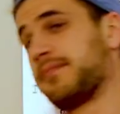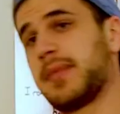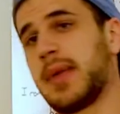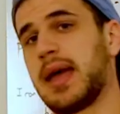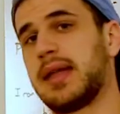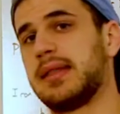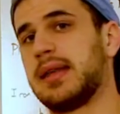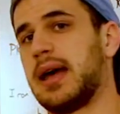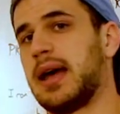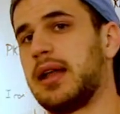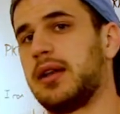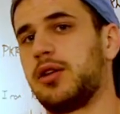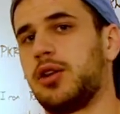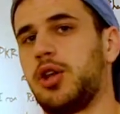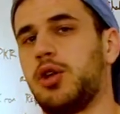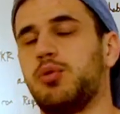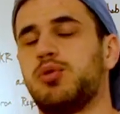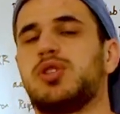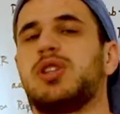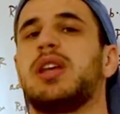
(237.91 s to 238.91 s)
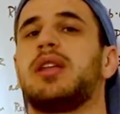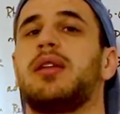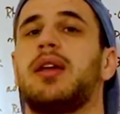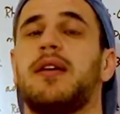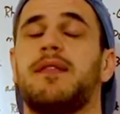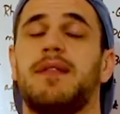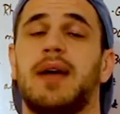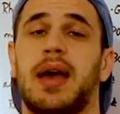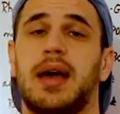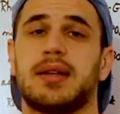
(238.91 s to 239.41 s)
and then you see the
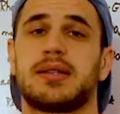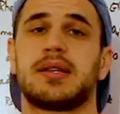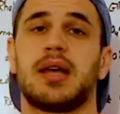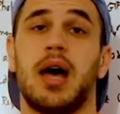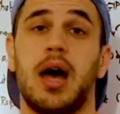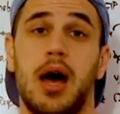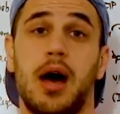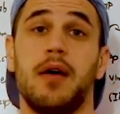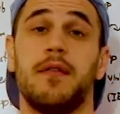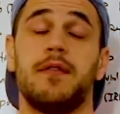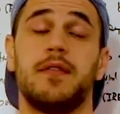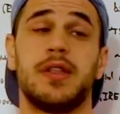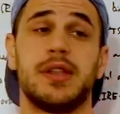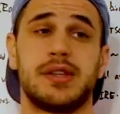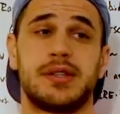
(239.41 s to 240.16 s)
effects of the